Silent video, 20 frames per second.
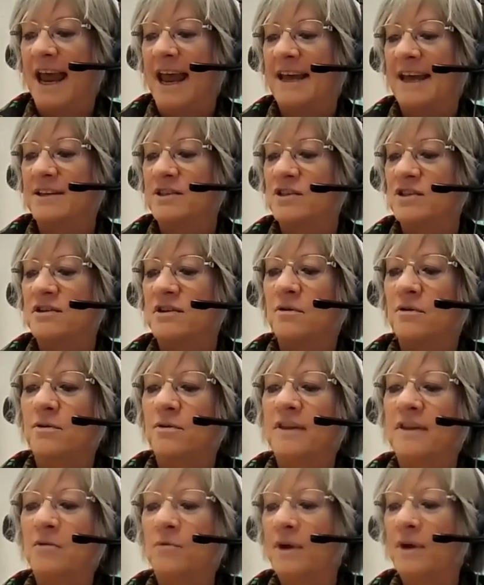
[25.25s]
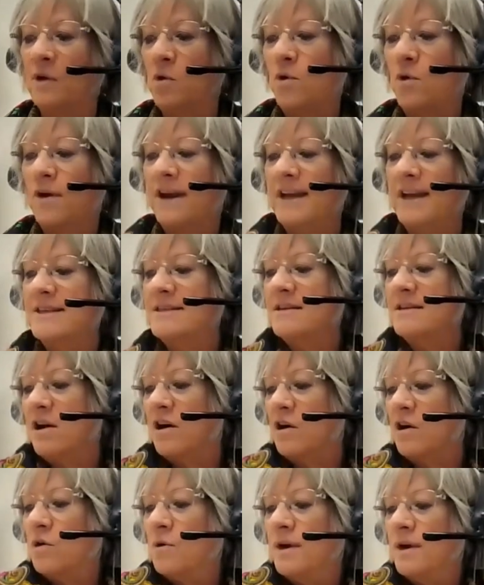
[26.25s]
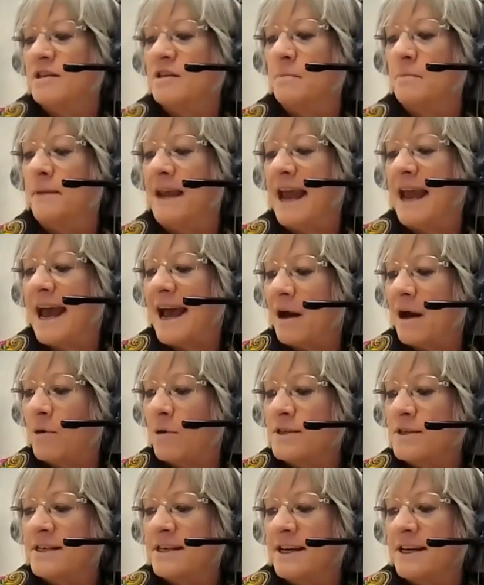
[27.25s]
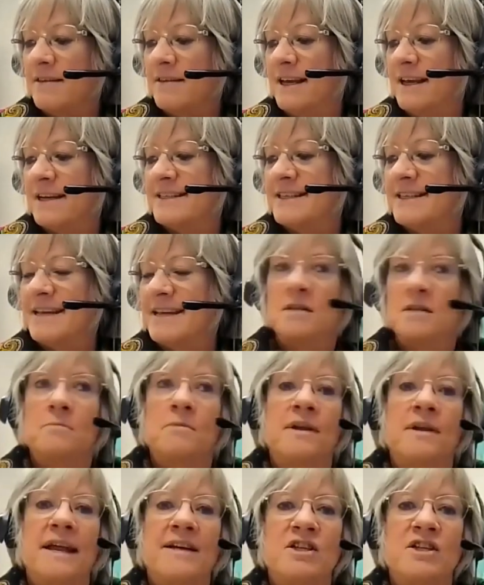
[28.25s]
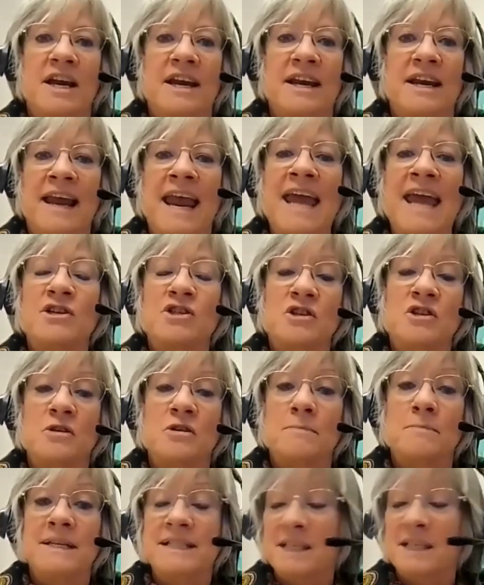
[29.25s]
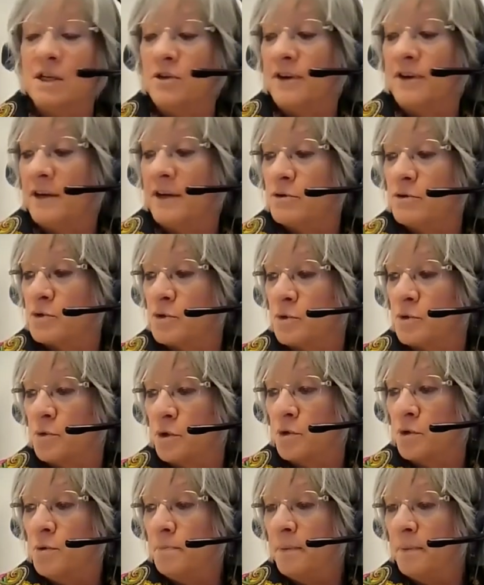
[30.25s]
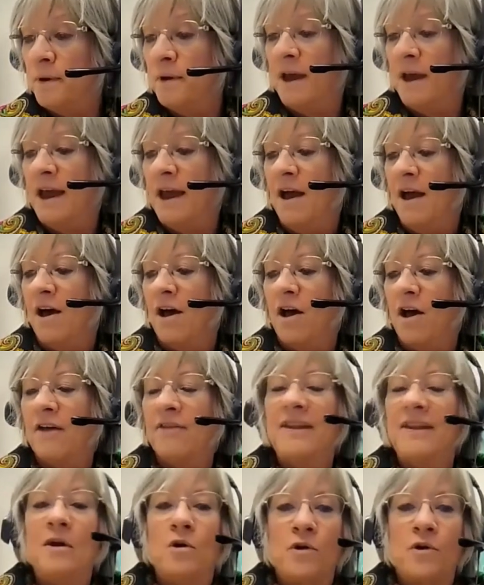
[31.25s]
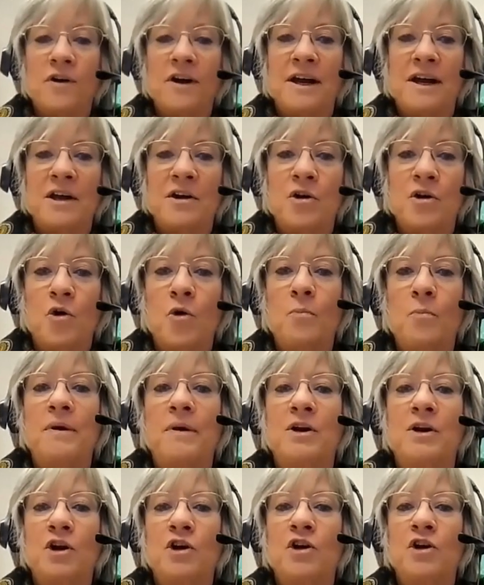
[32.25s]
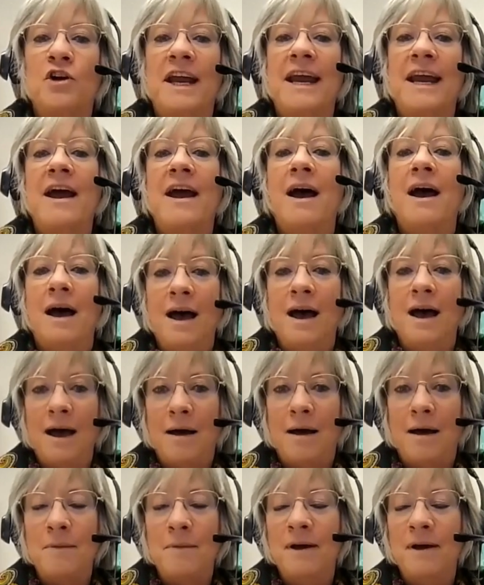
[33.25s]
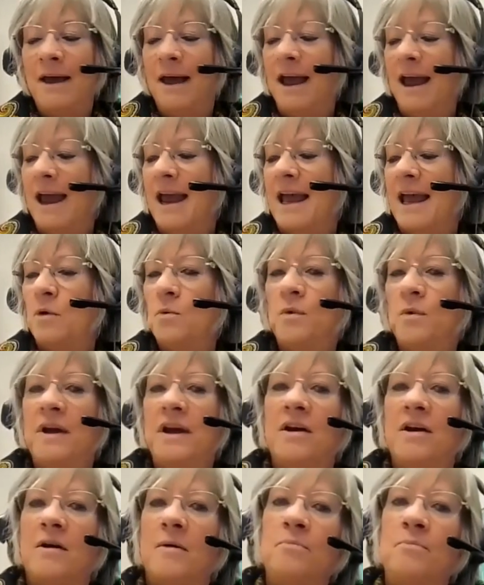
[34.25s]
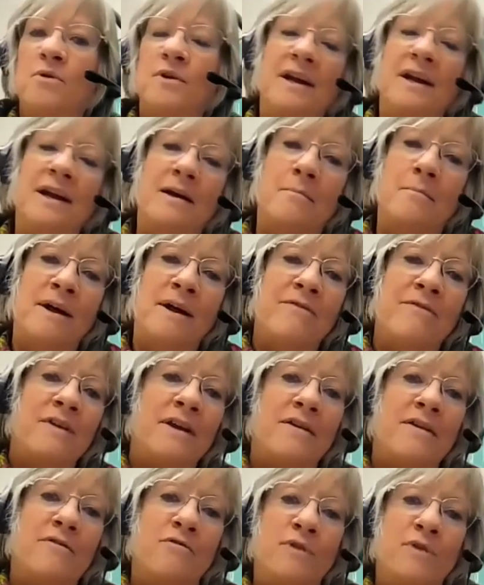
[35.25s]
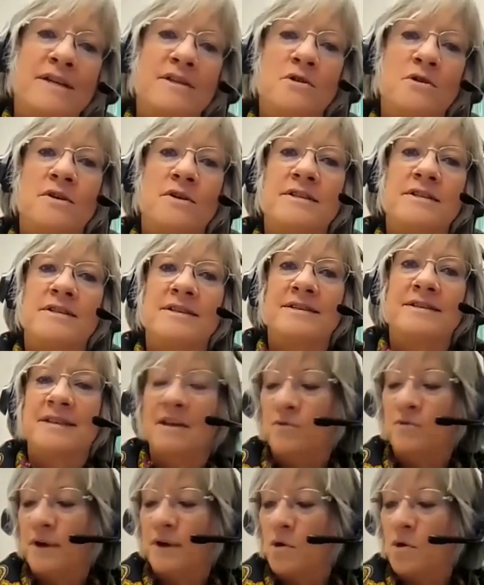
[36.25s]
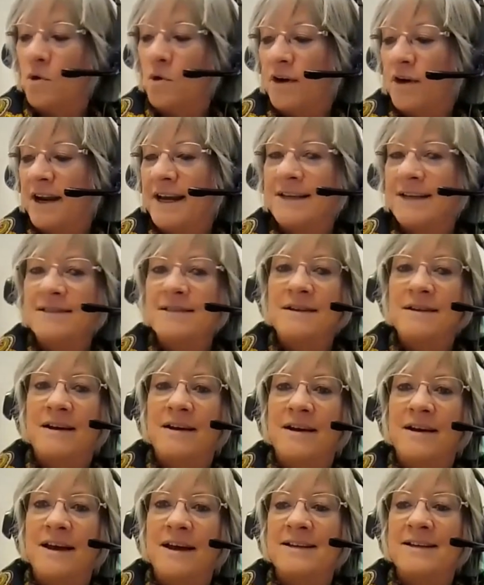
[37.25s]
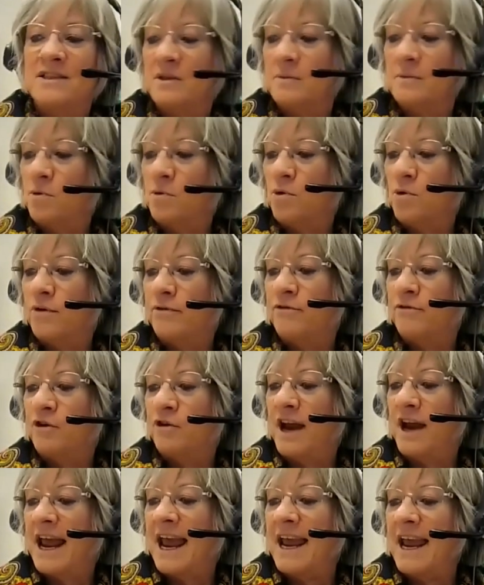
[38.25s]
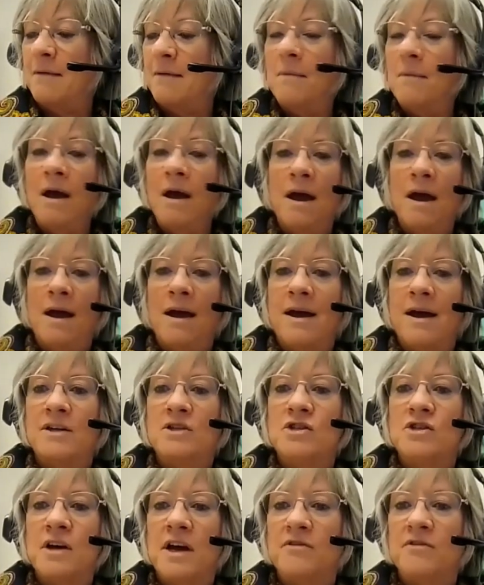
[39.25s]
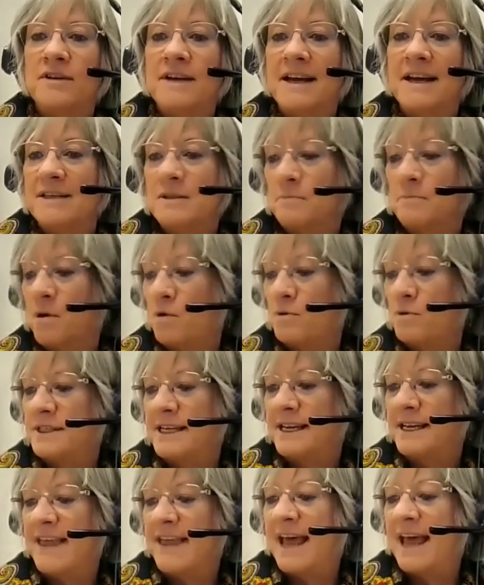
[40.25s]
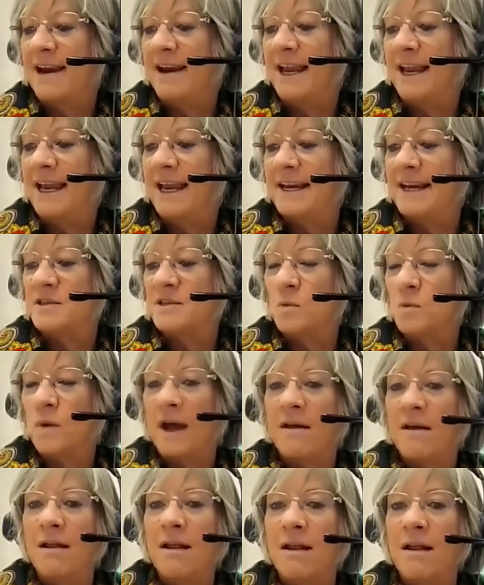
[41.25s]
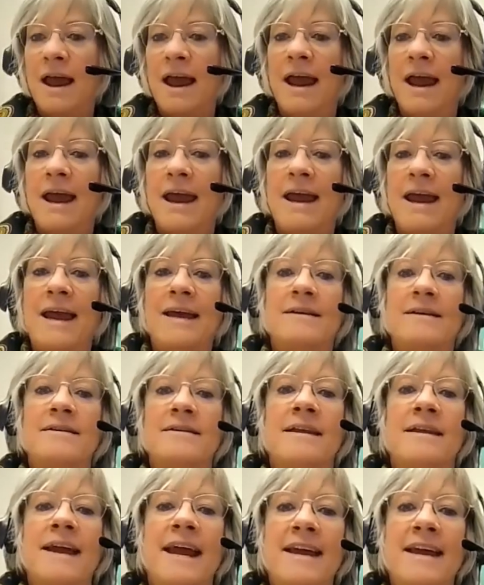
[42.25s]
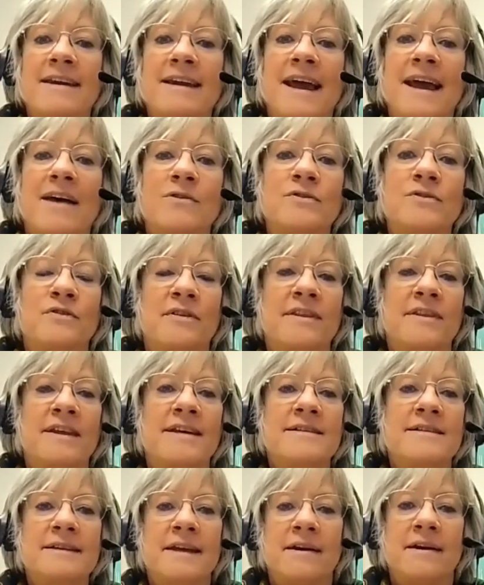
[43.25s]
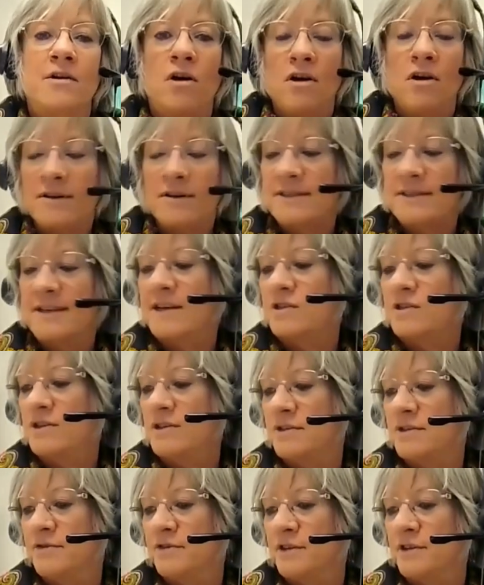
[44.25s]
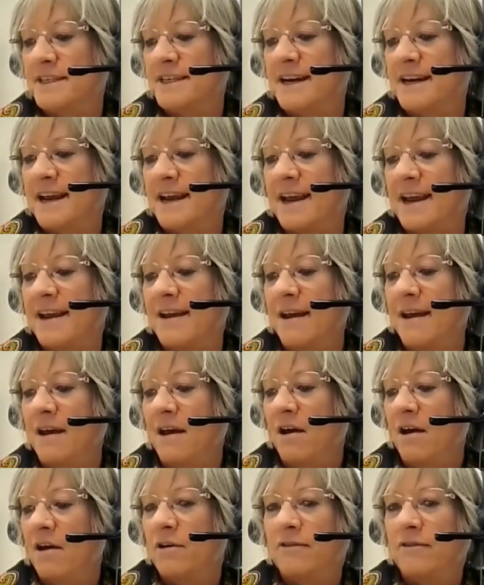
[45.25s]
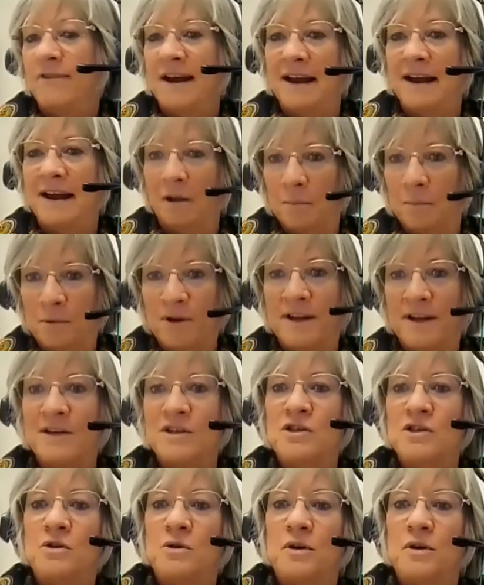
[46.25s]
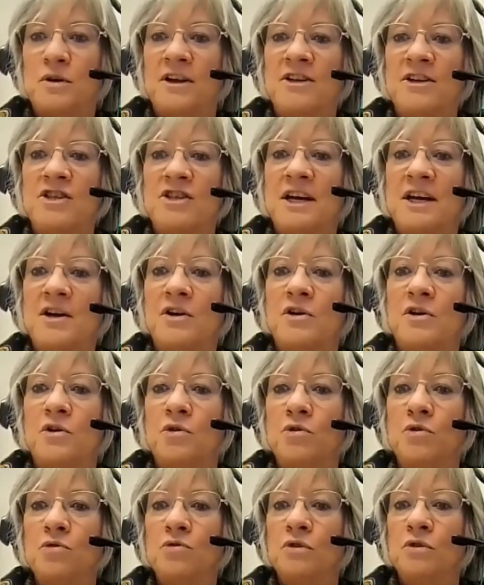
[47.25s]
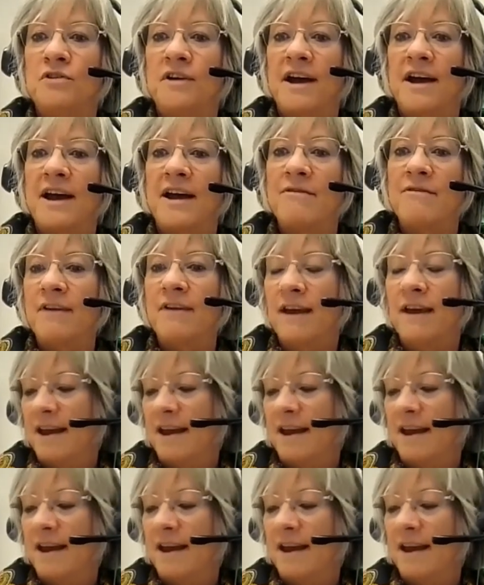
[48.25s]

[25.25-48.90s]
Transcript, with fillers: And so the recordings are going to be housed in the Accessible Education. Educational Materials Group on the Oregon Open Learning Hub, and we are putting a bevy of resources and recordings uh, as support for AEM. Uh, Chandra has posted that link as well, and the handouts for this and all sessions for today are available in a short shared Google Drive,